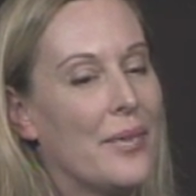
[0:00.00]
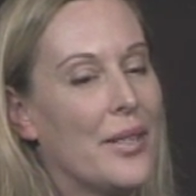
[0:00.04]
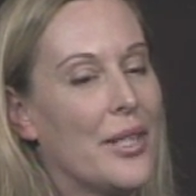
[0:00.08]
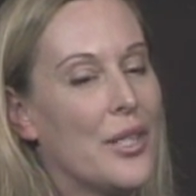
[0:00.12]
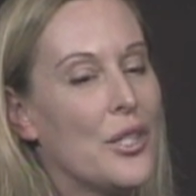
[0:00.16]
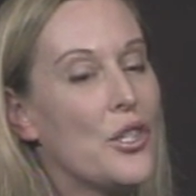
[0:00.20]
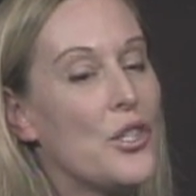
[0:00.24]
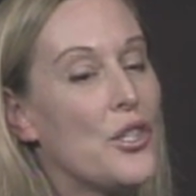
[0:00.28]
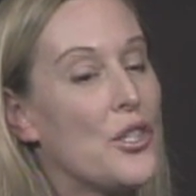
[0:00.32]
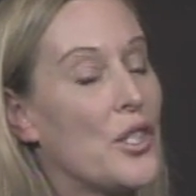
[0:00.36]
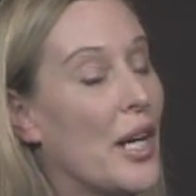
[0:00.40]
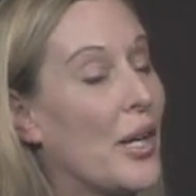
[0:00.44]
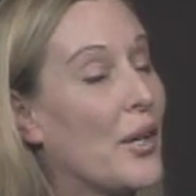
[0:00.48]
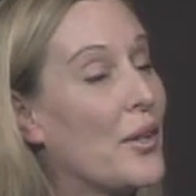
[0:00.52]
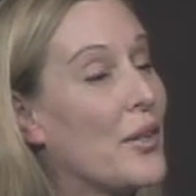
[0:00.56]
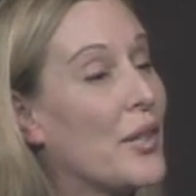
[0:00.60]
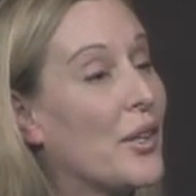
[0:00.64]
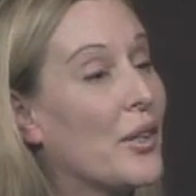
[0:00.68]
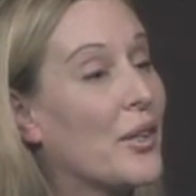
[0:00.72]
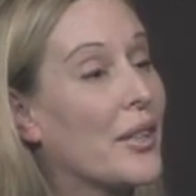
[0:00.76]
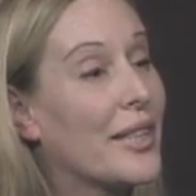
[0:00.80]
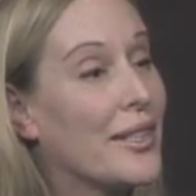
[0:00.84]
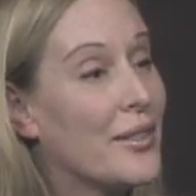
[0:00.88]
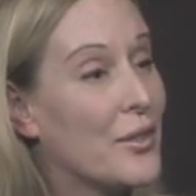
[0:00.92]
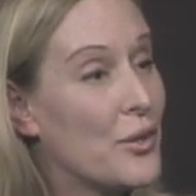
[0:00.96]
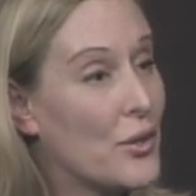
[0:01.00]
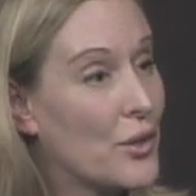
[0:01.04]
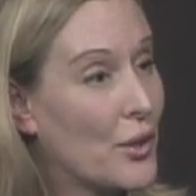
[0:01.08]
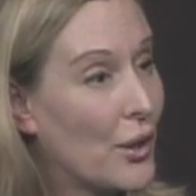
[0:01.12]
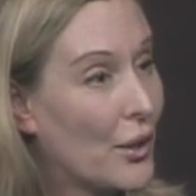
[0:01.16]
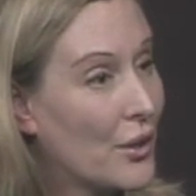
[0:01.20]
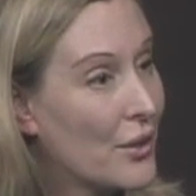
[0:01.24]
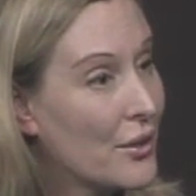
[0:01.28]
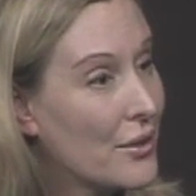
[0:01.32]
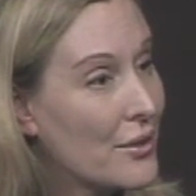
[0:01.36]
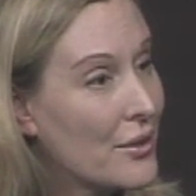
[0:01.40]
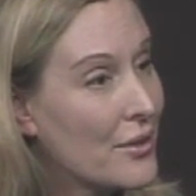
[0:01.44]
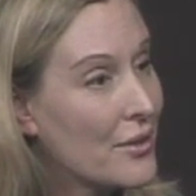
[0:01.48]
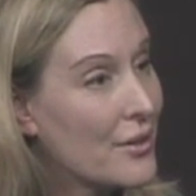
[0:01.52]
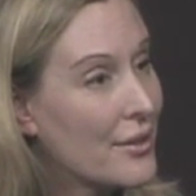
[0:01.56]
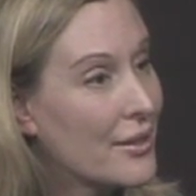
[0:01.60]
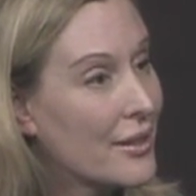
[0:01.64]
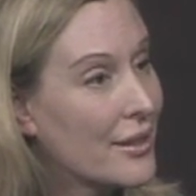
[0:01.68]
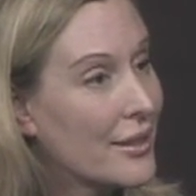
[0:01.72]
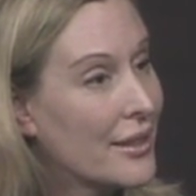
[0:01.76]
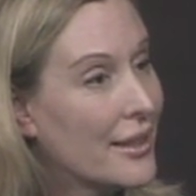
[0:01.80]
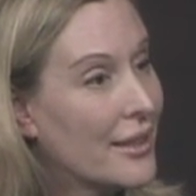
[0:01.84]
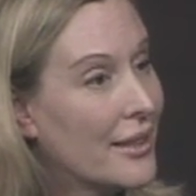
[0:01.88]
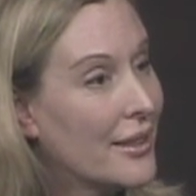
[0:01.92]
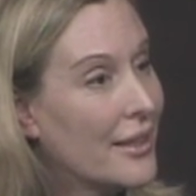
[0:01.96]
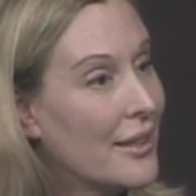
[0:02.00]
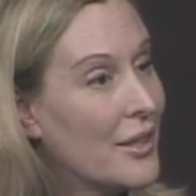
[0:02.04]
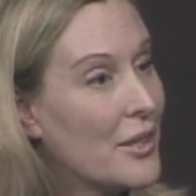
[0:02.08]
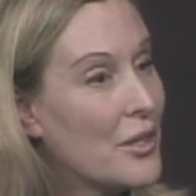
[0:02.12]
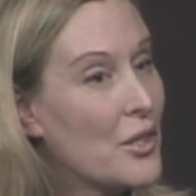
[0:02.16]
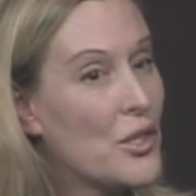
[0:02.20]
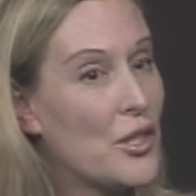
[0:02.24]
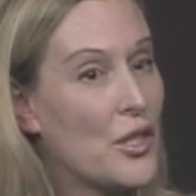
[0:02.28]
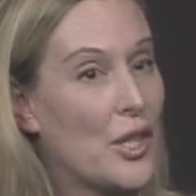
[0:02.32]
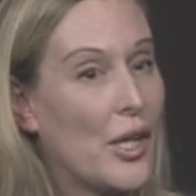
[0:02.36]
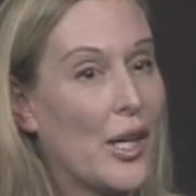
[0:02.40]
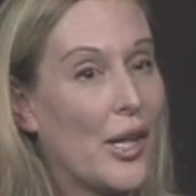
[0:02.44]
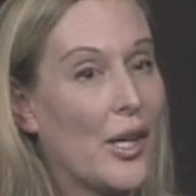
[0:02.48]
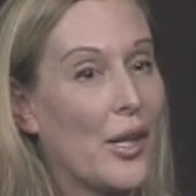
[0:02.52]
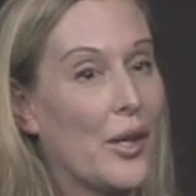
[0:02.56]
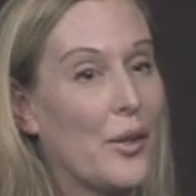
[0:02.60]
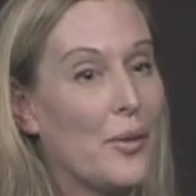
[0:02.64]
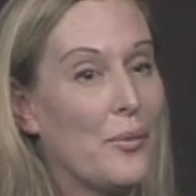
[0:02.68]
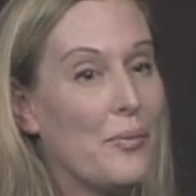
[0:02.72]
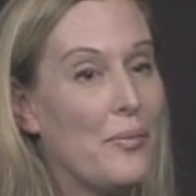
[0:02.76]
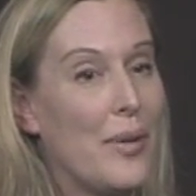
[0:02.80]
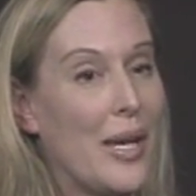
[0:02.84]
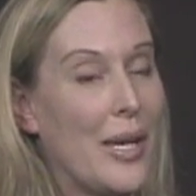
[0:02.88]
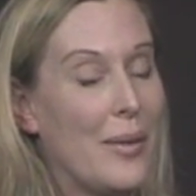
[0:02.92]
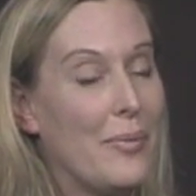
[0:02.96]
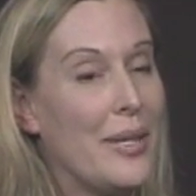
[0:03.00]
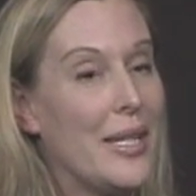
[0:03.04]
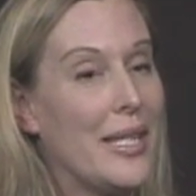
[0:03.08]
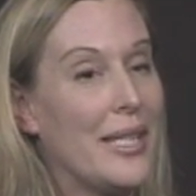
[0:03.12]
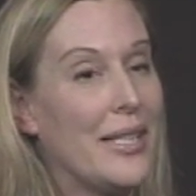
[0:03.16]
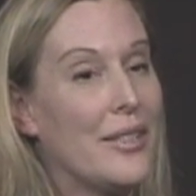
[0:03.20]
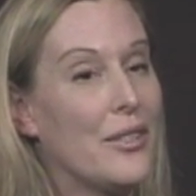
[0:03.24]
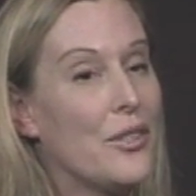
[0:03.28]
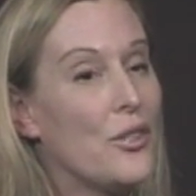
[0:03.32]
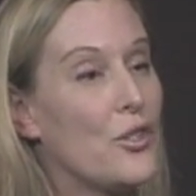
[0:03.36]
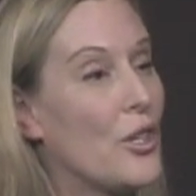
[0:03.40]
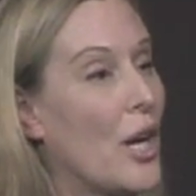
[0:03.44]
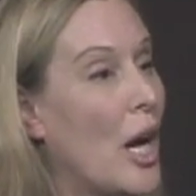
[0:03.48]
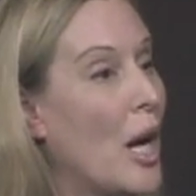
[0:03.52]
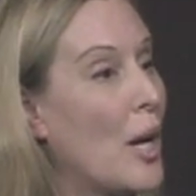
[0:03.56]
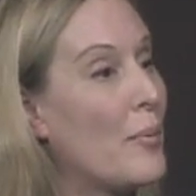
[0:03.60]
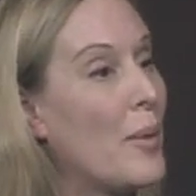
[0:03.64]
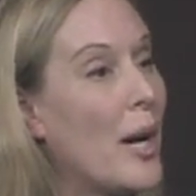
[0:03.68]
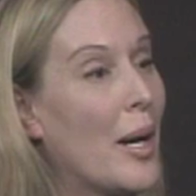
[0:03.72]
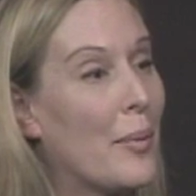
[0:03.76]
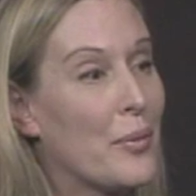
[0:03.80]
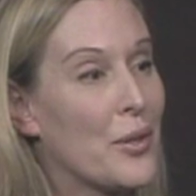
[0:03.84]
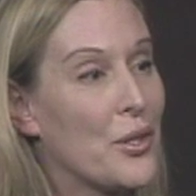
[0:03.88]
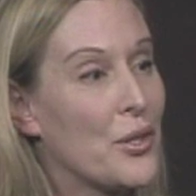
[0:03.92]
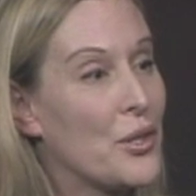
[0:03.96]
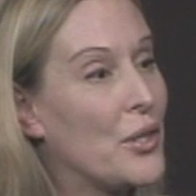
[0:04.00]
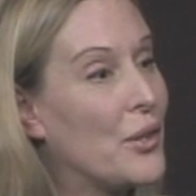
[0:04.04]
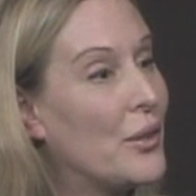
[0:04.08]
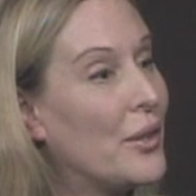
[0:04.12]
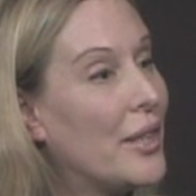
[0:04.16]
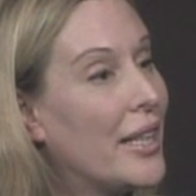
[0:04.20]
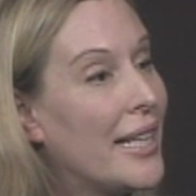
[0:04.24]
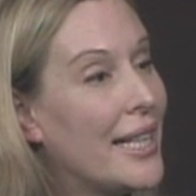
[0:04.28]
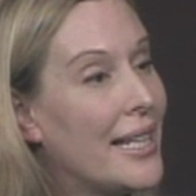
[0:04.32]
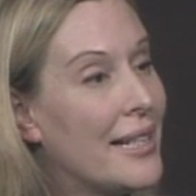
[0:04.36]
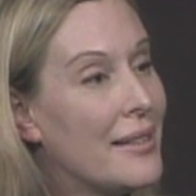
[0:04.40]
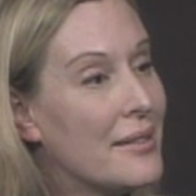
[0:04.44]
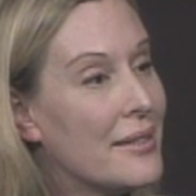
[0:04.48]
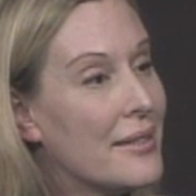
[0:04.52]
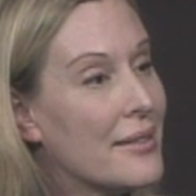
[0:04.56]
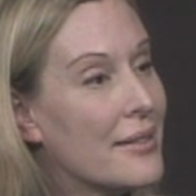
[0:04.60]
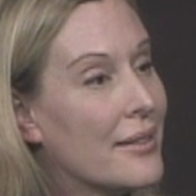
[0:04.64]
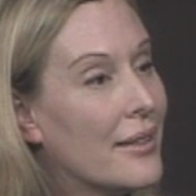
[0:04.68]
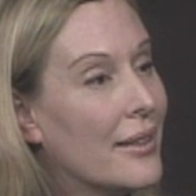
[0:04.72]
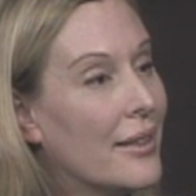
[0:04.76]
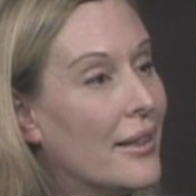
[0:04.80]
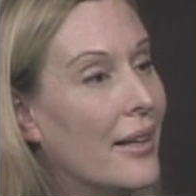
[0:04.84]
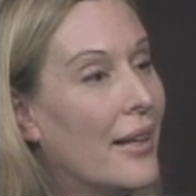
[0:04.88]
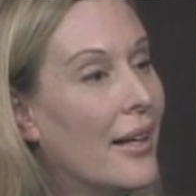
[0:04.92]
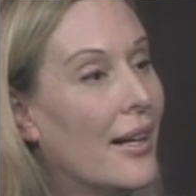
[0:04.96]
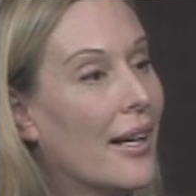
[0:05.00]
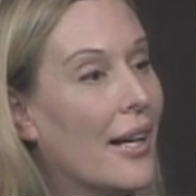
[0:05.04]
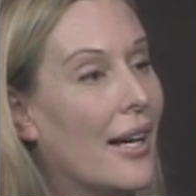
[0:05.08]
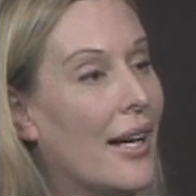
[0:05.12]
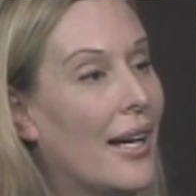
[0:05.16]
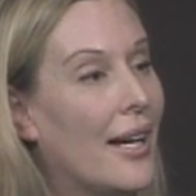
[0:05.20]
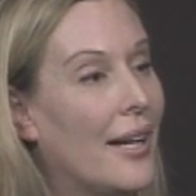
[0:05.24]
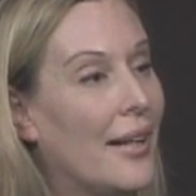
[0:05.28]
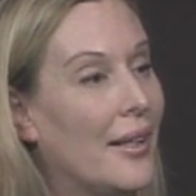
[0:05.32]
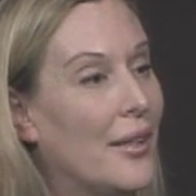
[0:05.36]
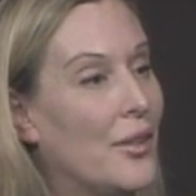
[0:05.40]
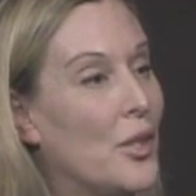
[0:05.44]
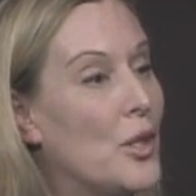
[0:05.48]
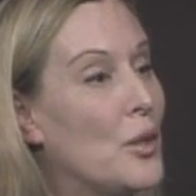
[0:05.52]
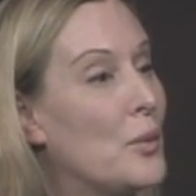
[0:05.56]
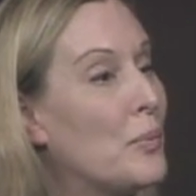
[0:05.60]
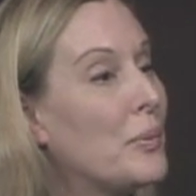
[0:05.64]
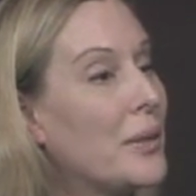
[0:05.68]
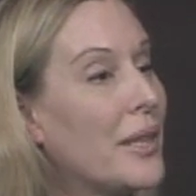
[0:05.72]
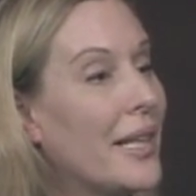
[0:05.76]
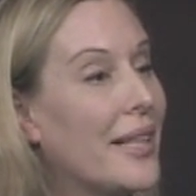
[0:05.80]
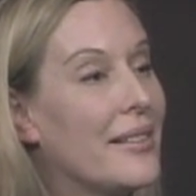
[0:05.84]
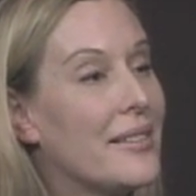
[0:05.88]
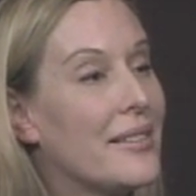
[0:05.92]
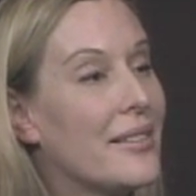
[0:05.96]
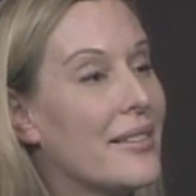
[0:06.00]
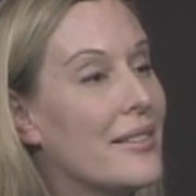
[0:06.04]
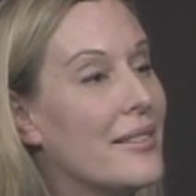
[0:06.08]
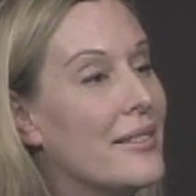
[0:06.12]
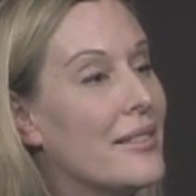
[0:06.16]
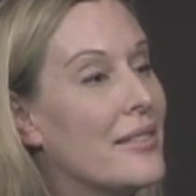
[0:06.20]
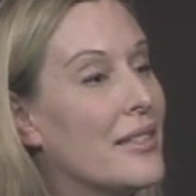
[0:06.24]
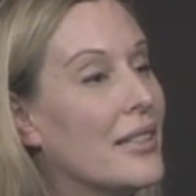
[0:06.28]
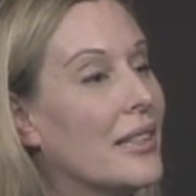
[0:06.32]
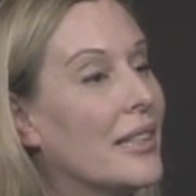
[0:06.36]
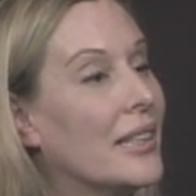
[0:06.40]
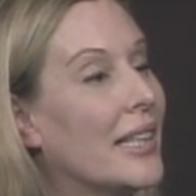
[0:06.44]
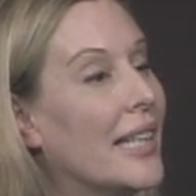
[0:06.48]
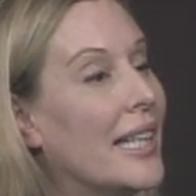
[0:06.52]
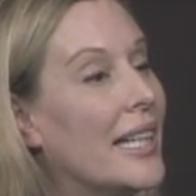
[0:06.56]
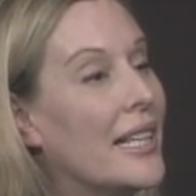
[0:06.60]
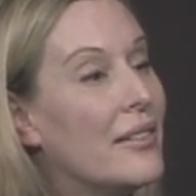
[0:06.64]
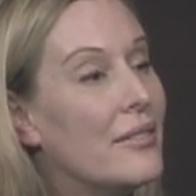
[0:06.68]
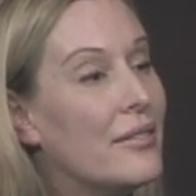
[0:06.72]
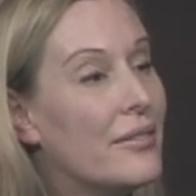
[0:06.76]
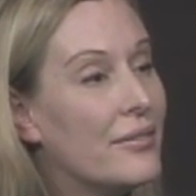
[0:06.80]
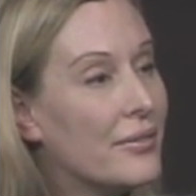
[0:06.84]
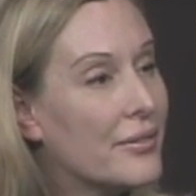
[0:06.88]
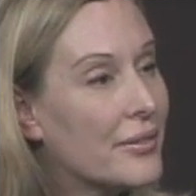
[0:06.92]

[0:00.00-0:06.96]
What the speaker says: share their concerns, share maybe job opportunities, new places to live.